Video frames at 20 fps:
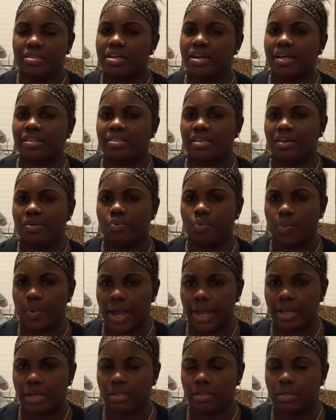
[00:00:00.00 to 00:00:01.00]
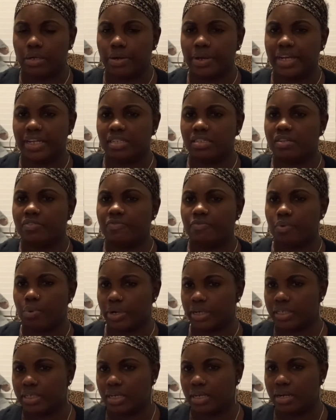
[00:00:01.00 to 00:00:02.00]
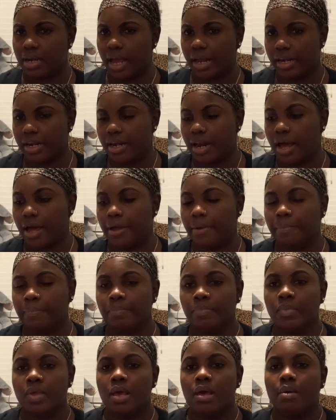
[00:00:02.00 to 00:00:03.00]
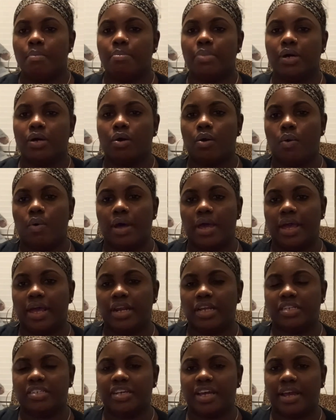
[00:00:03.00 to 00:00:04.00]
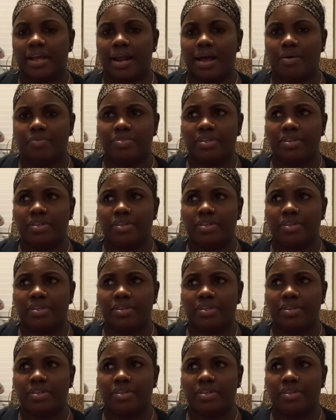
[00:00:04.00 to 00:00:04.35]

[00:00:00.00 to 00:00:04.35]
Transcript: and I think regular it's $14.99. But go ahead and check it out.